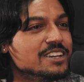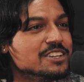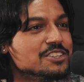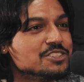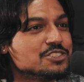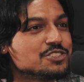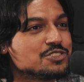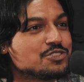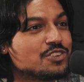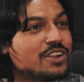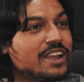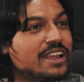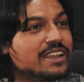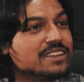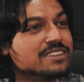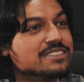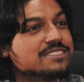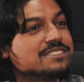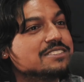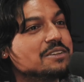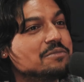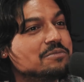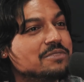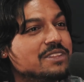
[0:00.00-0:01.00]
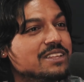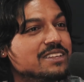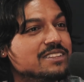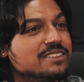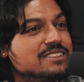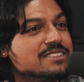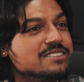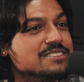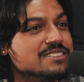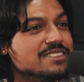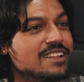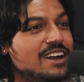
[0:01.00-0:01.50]
strengths something
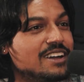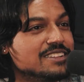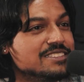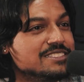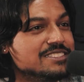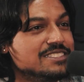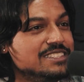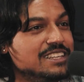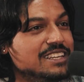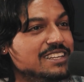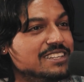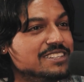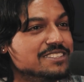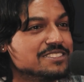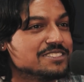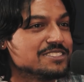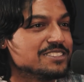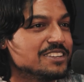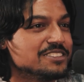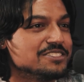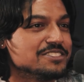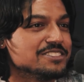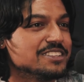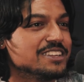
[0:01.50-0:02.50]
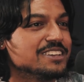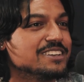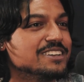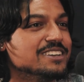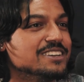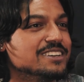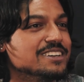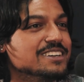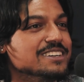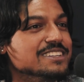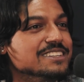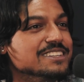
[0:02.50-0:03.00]
that's not seen as such like
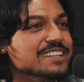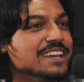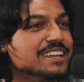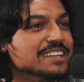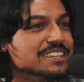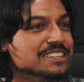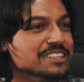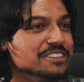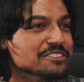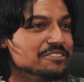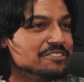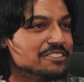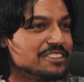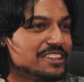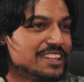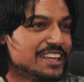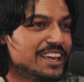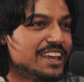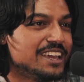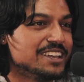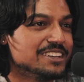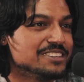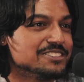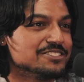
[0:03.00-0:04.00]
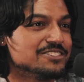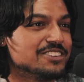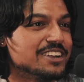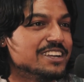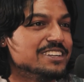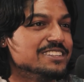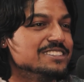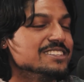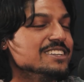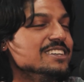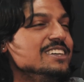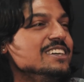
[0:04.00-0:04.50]
a, a negative thing
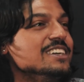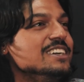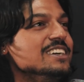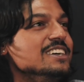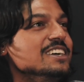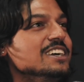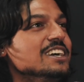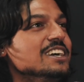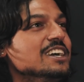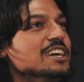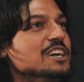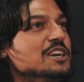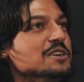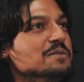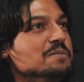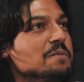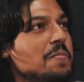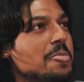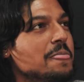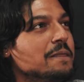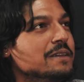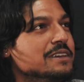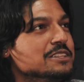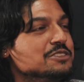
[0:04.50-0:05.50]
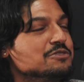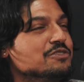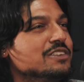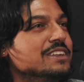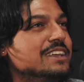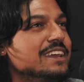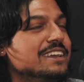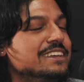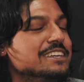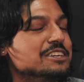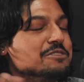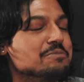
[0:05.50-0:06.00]
right um, it's funny
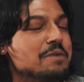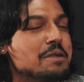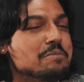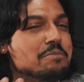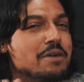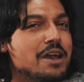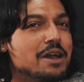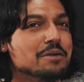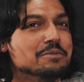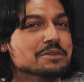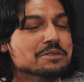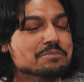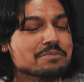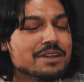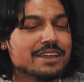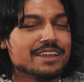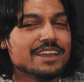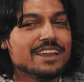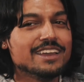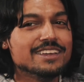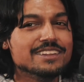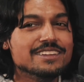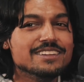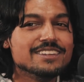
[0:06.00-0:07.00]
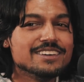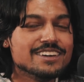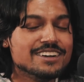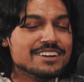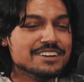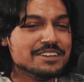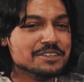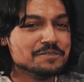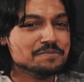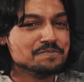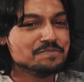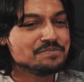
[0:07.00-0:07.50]
i hear my mom in my head
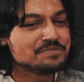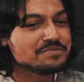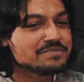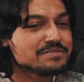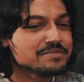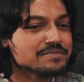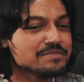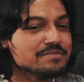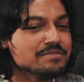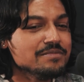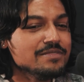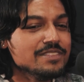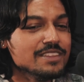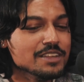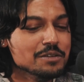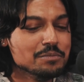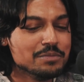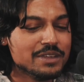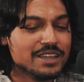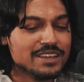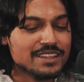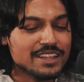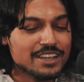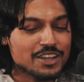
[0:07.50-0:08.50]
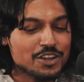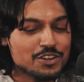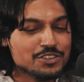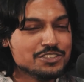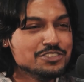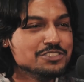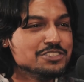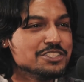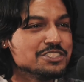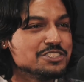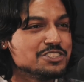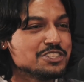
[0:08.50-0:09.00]
um, being like, oh,
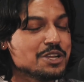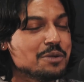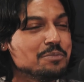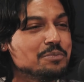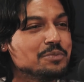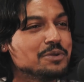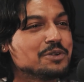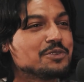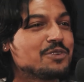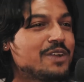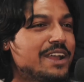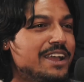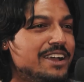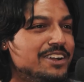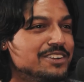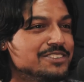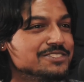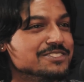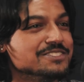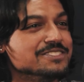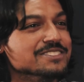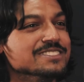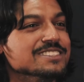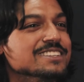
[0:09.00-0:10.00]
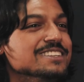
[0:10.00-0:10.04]
you just jump around.